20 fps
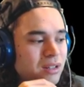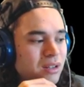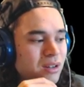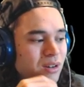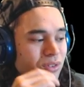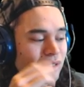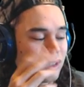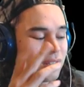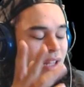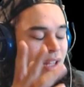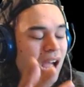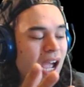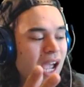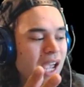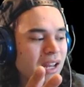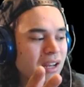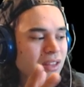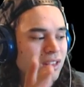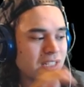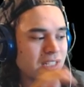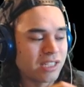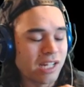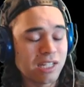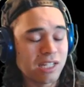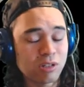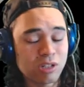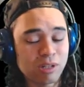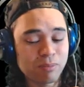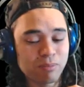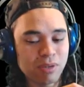Or the line that stands
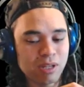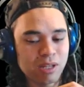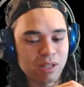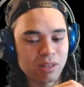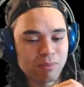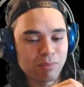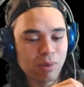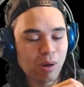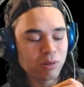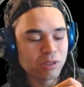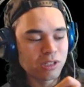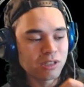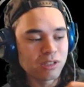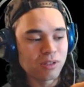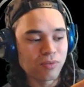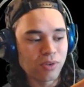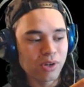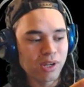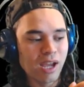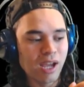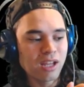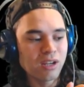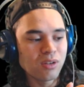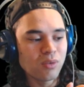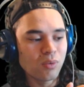out to me the most is the very end